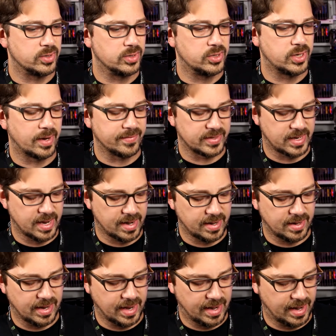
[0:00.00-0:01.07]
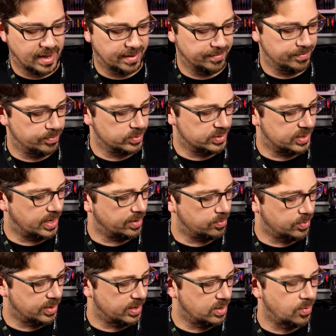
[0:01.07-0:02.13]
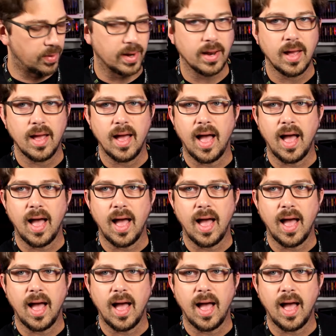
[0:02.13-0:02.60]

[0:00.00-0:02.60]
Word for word: shelves again, and I was like, well, you know what?